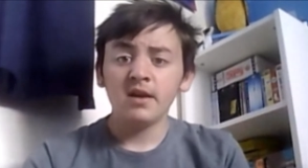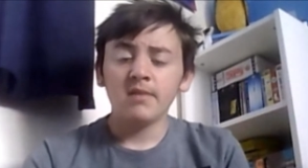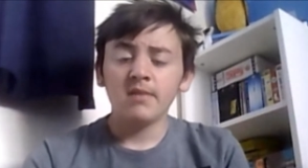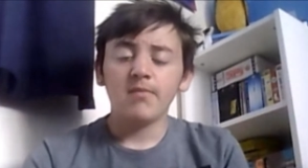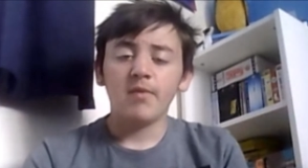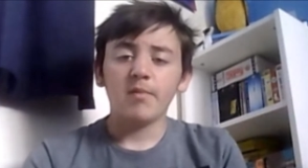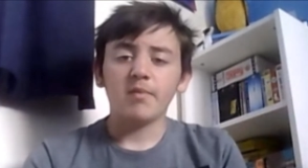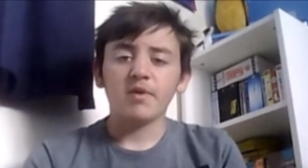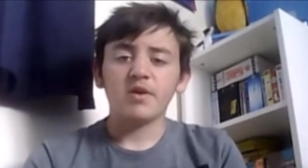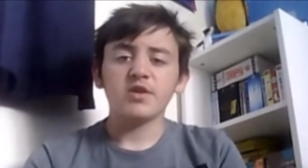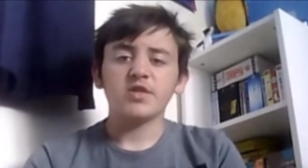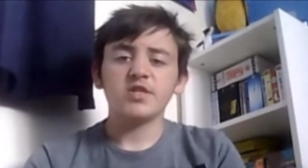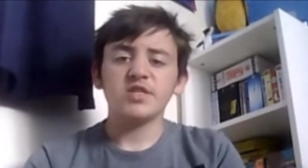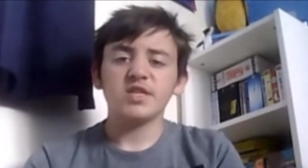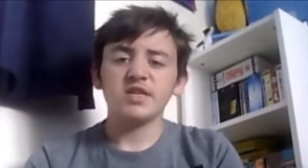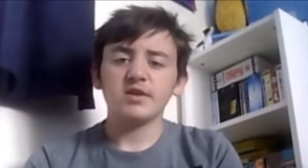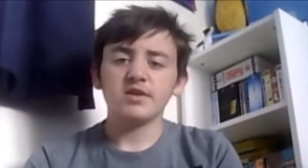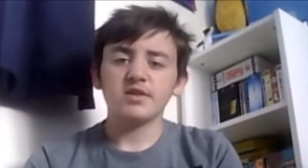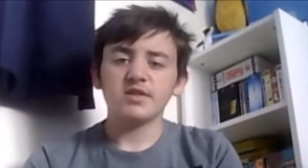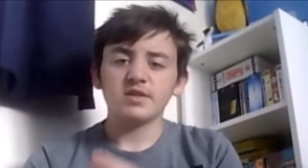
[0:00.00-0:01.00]
but because she
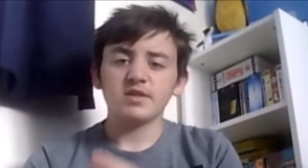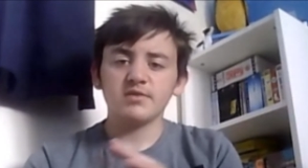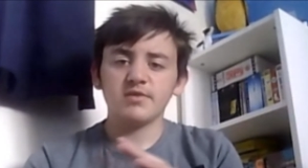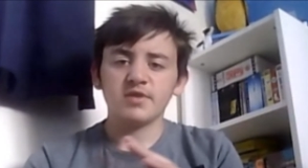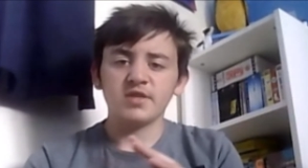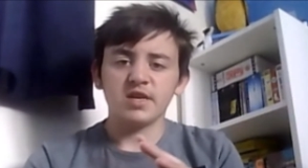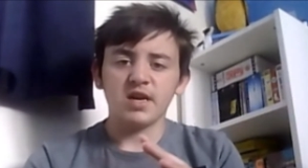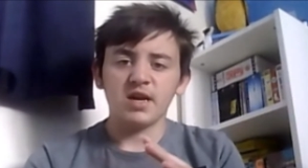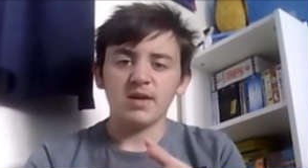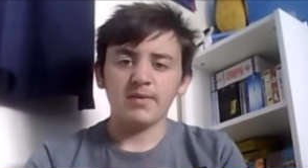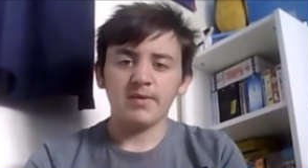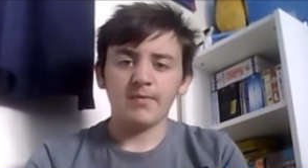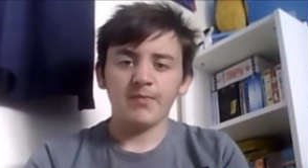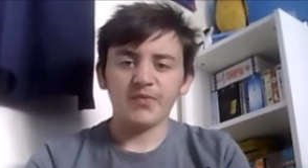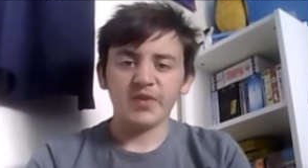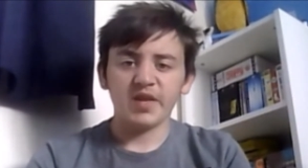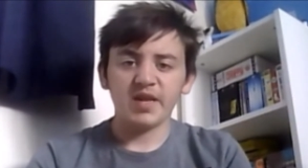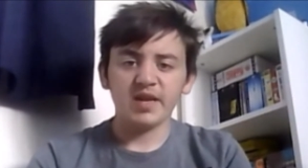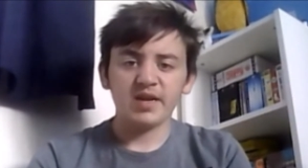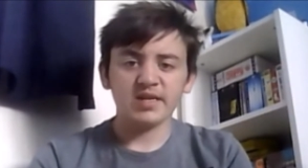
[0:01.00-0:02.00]
goes into retirement,
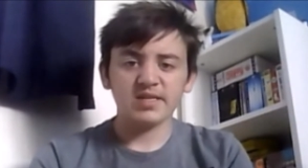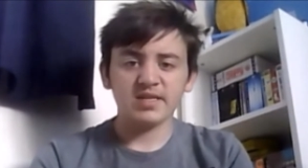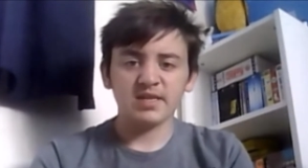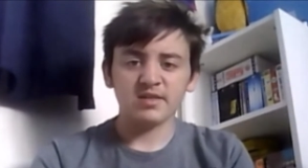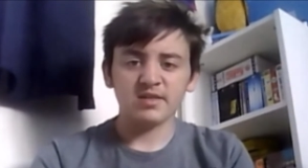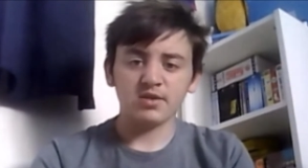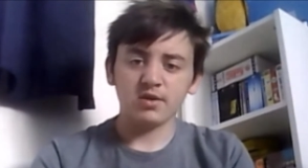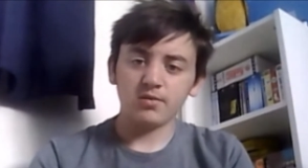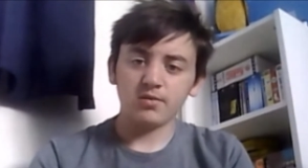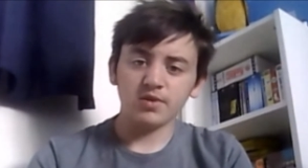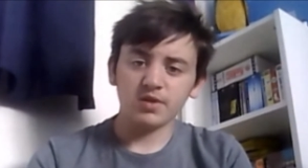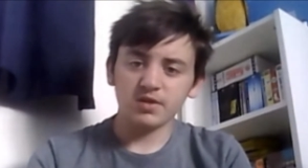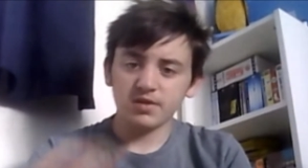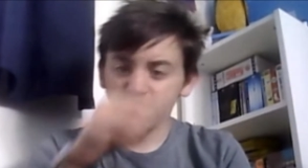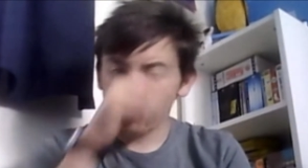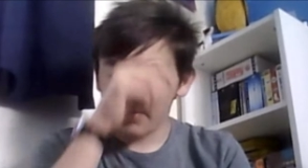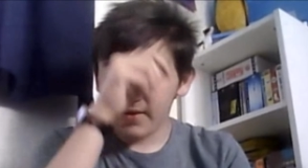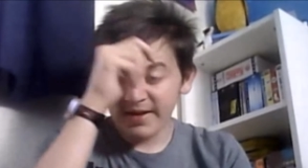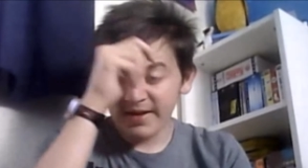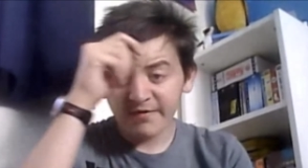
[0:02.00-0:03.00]
Kick-Ass has no one,
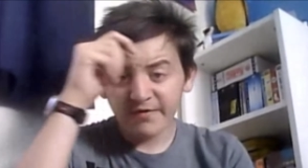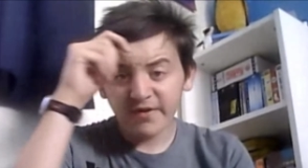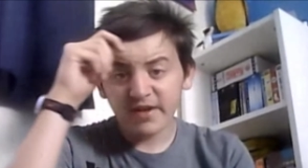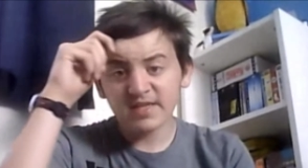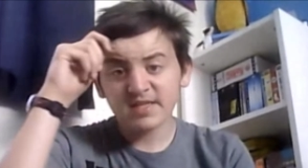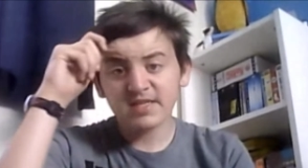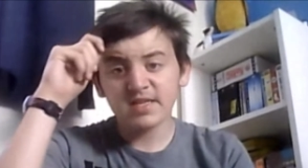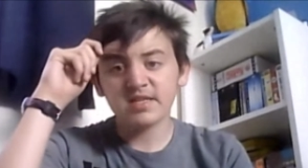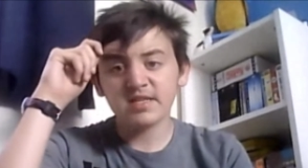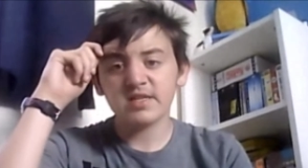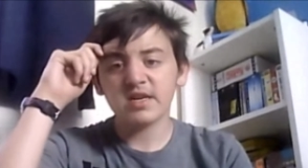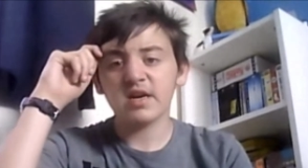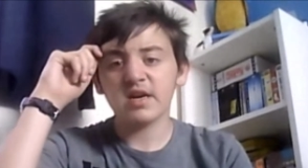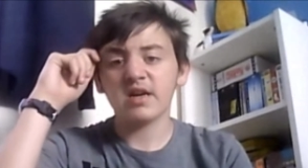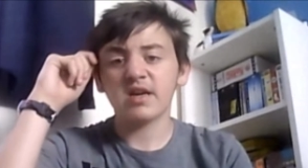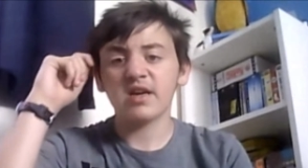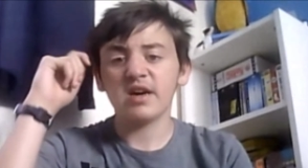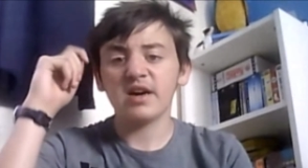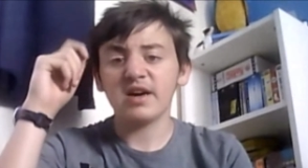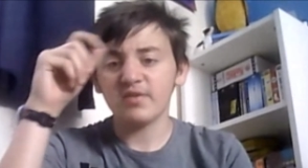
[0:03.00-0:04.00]
so he finds this
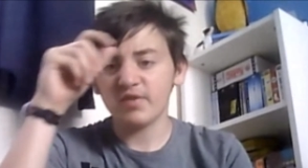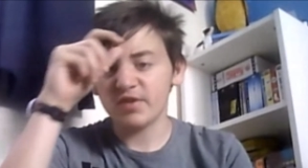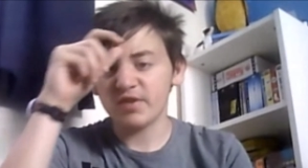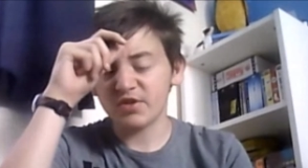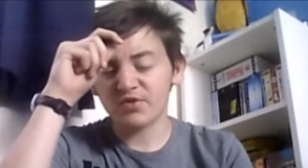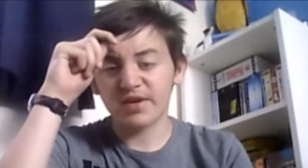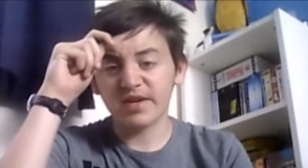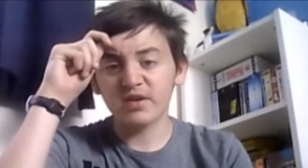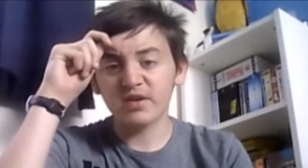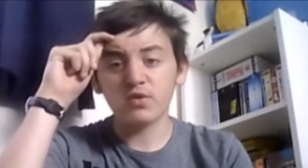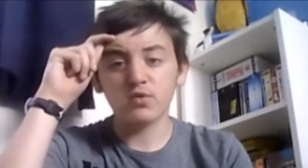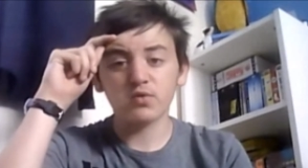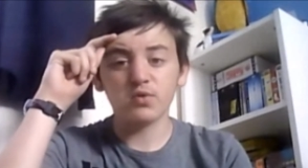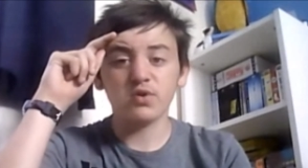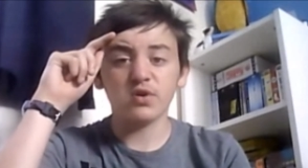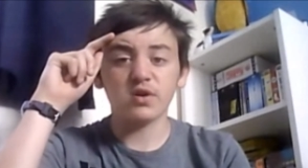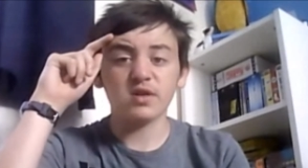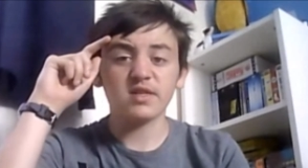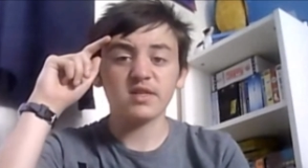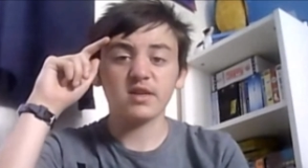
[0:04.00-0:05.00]
guy on the street called
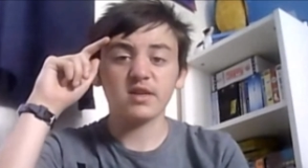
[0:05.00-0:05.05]
Dr.